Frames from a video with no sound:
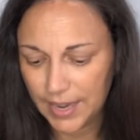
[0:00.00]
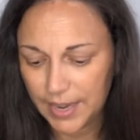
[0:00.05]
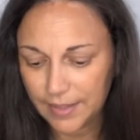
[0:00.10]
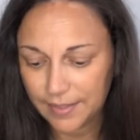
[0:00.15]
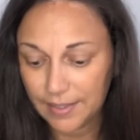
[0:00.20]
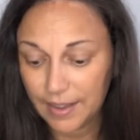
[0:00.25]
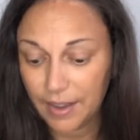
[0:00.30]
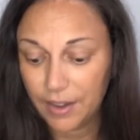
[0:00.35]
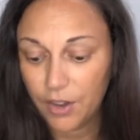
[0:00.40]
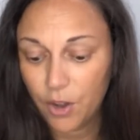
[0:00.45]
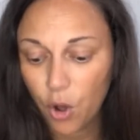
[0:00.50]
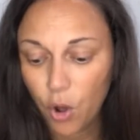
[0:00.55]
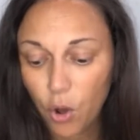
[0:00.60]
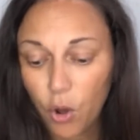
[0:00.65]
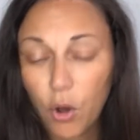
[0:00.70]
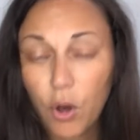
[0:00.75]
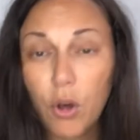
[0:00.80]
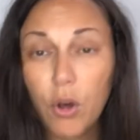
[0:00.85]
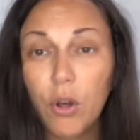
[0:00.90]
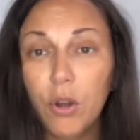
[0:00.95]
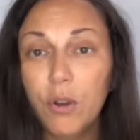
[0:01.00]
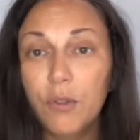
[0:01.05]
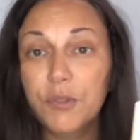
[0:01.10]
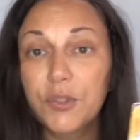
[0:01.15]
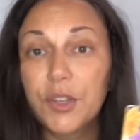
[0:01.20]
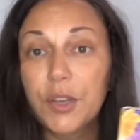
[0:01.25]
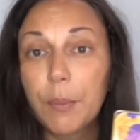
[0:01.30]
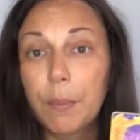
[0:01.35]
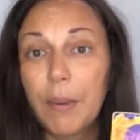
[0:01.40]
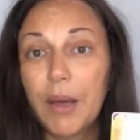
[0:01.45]
then all of
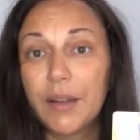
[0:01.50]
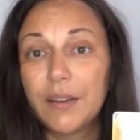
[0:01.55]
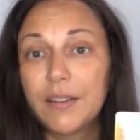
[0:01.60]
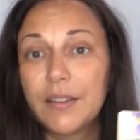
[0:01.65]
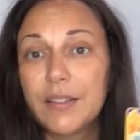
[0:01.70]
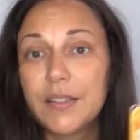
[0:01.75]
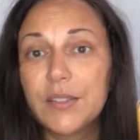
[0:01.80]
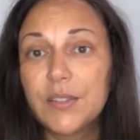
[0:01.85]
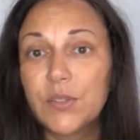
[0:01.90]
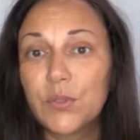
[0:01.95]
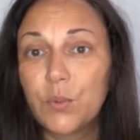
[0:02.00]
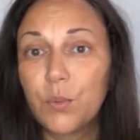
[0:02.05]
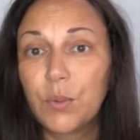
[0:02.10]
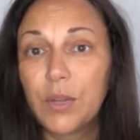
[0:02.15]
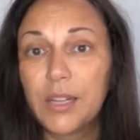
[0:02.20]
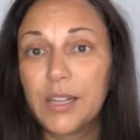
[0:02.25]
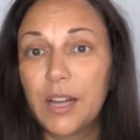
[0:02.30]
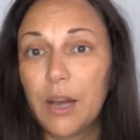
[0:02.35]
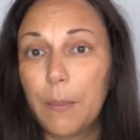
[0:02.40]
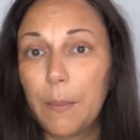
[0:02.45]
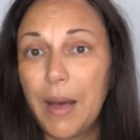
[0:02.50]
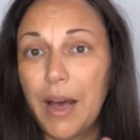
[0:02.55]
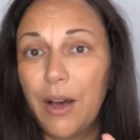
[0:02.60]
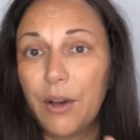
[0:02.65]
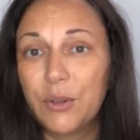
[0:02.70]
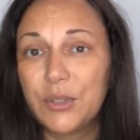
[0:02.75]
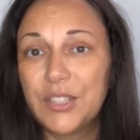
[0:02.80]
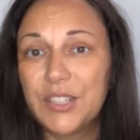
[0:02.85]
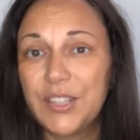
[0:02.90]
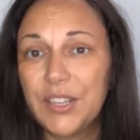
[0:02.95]
the abundance will come
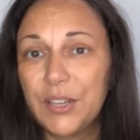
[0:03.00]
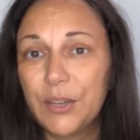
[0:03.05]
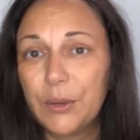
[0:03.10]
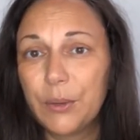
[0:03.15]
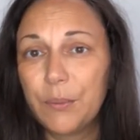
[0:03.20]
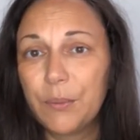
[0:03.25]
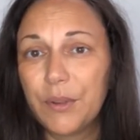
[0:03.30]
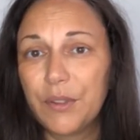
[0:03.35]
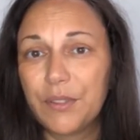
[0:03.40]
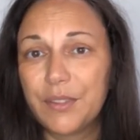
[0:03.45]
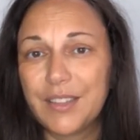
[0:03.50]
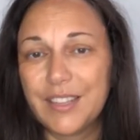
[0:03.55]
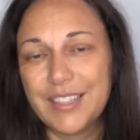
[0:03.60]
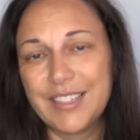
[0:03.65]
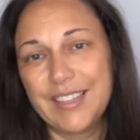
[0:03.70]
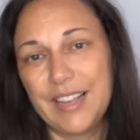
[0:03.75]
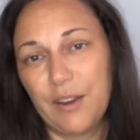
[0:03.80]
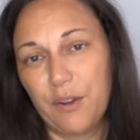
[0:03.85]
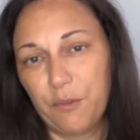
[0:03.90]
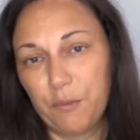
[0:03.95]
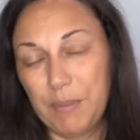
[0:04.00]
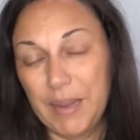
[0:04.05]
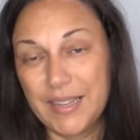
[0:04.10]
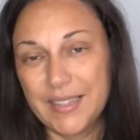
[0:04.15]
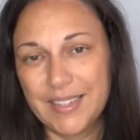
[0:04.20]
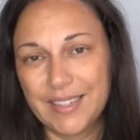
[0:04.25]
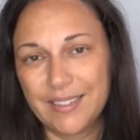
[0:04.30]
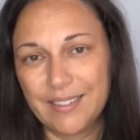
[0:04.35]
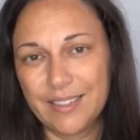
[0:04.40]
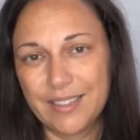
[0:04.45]
out here with the Ten of
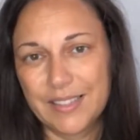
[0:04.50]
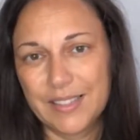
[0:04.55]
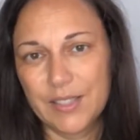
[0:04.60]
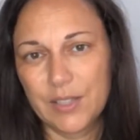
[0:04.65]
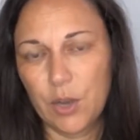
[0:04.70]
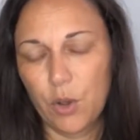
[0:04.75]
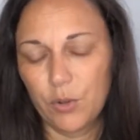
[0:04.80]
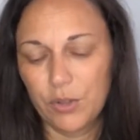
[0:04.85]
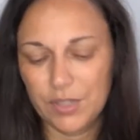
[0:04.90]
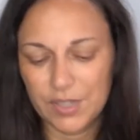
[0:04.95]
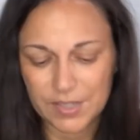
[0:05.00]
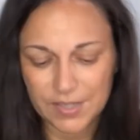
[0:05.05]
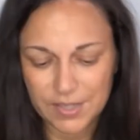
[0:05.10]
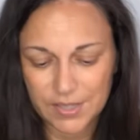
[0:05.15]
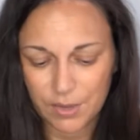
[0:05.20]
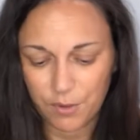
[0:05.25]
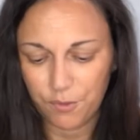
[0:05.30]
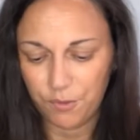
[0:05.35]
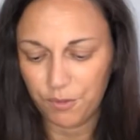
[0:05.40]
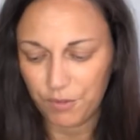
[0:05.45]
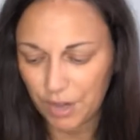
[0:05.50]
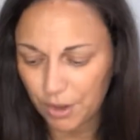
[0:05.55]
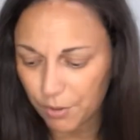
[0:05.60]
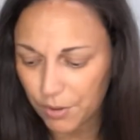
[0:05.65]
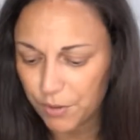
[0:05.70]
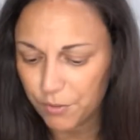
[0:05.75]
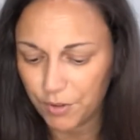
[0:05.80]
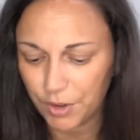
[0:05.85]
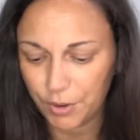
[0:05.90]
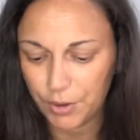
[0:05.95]
Pentacles. So this is a
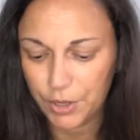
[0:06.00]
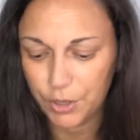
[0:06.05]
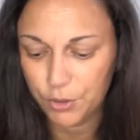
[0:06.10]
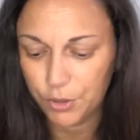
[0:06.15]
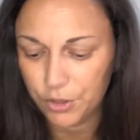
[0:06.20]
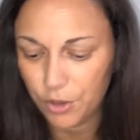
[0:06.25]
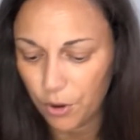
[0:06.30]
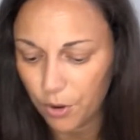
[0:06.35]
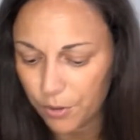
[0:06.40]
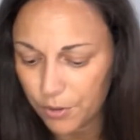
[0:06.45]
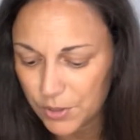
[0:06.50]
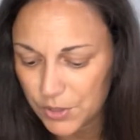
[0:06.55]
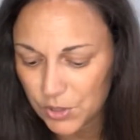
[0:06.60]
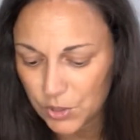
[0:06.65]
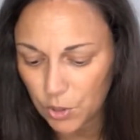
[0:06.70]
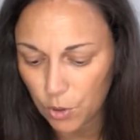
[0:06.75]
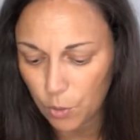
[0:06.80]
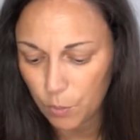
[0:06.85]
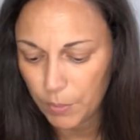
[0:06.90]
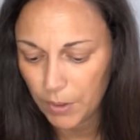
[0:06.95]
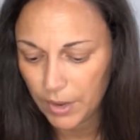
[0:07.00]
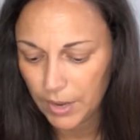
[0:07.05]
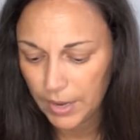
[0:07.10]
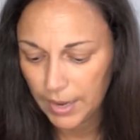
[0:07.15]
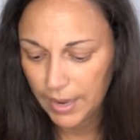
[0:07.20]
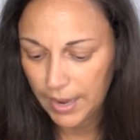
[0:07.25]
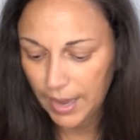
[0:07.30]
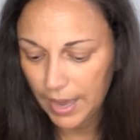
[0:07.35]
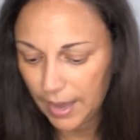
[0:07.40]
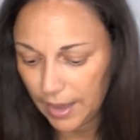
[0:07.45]
very, very good horoscope,
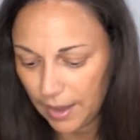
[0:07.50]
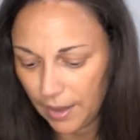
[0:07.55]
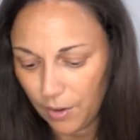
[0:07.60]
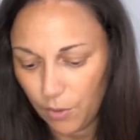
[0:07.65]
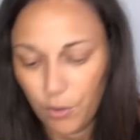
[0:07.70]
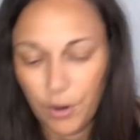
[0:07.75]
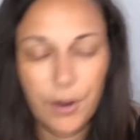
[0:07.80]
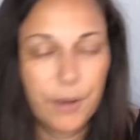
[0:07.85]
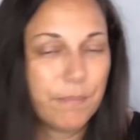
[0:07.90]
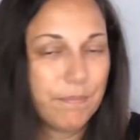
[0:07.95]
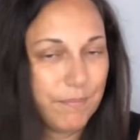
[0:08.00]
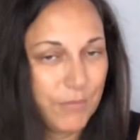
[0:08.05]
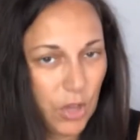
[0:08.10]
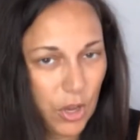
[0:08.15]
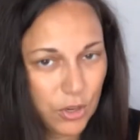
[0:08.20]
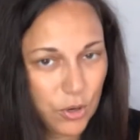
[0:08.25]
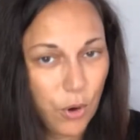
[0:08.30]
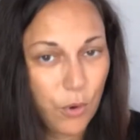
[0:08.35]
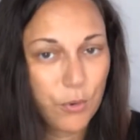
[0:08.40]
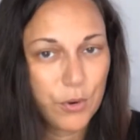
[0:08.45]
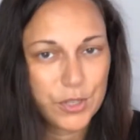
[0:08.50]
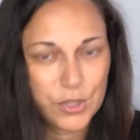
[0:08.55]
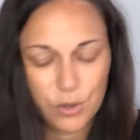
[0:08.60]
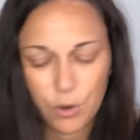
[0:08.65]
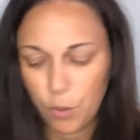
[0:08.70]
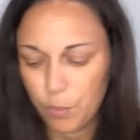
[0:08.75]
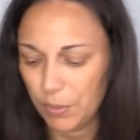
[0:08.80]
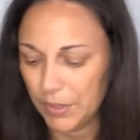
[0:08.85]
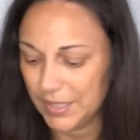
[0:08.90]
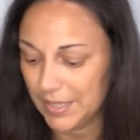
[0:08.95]
uh, or not
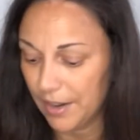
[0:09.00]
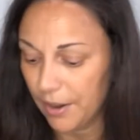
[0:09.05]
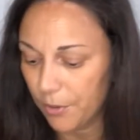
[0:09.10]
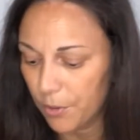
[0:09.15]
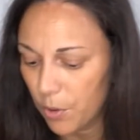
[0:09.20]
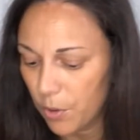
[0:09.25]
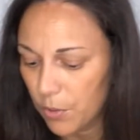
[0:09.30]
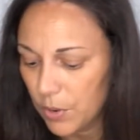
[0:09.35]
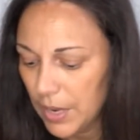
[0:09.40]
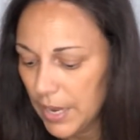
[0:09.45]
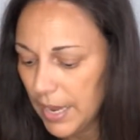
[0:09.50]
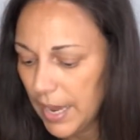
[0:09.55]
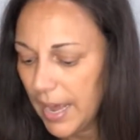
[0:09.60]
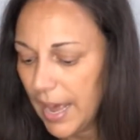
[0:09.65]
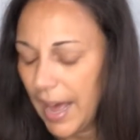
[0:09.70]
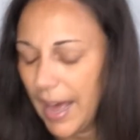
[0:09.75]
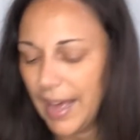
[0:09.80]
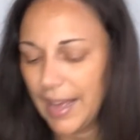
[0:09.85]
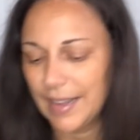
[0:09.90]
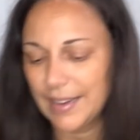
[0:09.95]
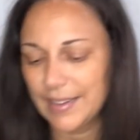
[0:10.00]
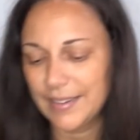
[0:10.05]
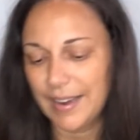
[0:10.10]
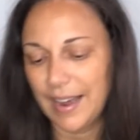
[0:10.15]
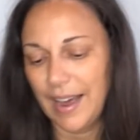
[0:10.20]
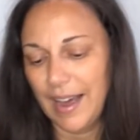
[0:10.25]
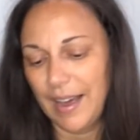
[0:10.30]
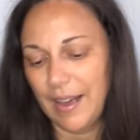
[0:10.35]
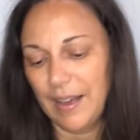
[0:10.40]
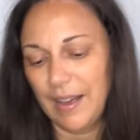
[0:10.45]
horoscope, but tarot. And
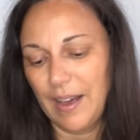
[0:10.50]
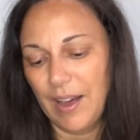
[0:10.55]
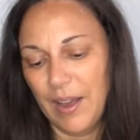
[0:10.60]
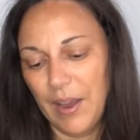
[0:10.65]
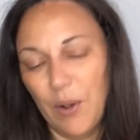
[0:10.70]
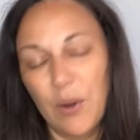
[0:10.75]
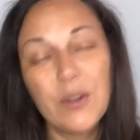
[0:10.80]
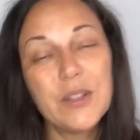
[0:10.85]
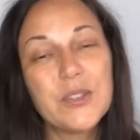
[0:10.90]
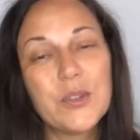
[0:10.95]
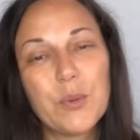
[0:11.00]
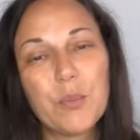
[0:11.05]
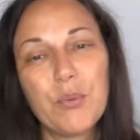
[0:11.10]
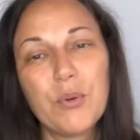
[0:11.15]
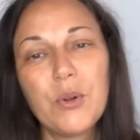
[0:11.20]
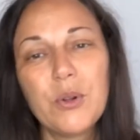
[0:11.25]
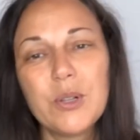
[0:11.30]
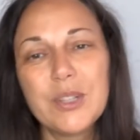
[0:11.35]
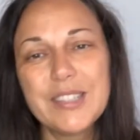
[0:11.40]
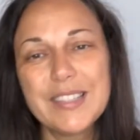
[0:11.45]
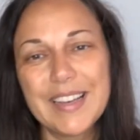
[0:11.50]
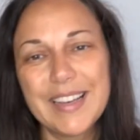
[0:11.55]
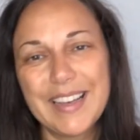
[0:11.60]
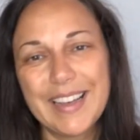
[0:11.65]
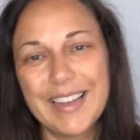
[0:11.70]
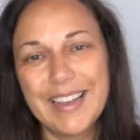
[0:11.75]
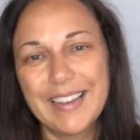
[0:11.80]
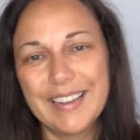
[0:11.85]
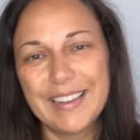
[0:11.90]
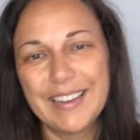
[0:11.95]
uh, I also pulled a,
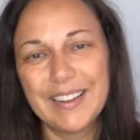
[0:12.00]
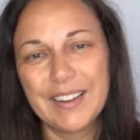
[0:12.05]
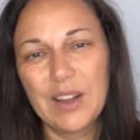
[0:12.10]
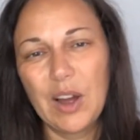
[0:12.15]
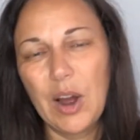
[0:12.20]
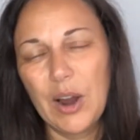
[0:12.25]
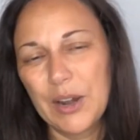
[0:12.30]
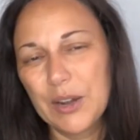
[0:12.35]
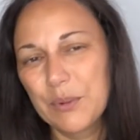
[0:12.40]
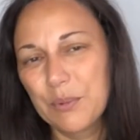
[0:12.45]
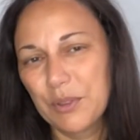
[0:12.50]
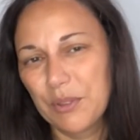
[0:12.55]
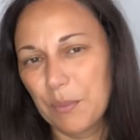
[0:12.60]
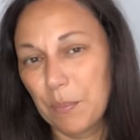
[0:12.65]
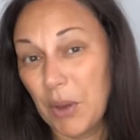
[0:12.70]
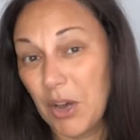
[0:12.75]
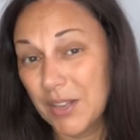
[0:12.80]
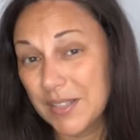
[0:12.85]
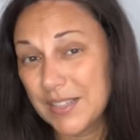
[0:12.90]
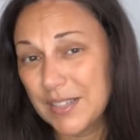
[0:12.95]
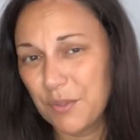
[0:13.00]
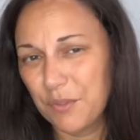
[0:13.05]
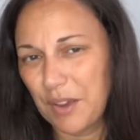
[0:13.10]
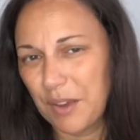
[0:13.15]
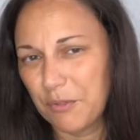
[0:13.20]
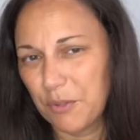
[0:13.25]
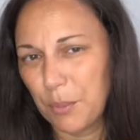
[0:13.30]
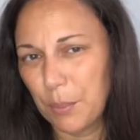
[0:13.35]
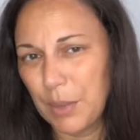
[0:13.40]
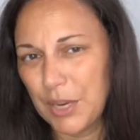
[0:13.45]
uh, a card with a positive
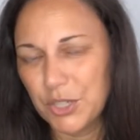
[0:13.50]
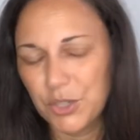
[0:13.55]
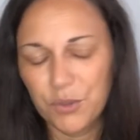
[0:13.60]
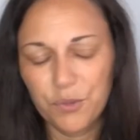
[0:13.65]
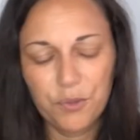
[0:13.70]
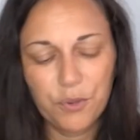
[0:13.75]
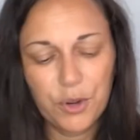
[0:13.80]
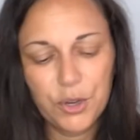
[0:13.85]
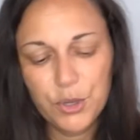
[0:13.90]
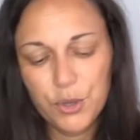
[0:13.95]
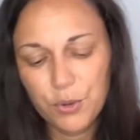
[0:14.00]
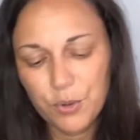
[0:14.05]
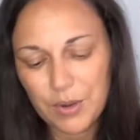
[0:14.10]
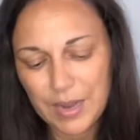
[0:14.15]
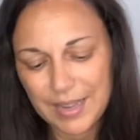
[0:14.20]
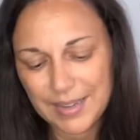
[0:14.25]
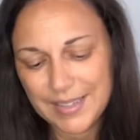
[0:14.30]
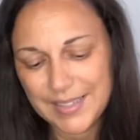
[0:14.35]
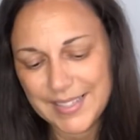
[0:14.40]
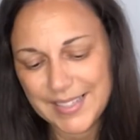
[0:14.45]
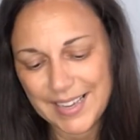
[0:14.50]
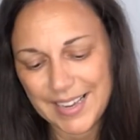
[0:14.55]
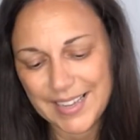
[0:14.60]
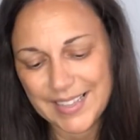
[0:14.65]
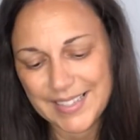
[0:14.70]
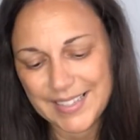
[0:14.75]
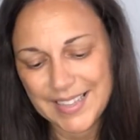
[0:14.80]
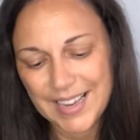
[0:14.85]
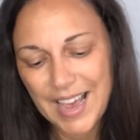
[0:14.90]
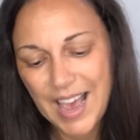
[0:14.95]
affirmation for you. And it
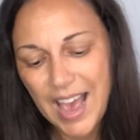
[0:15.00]
says,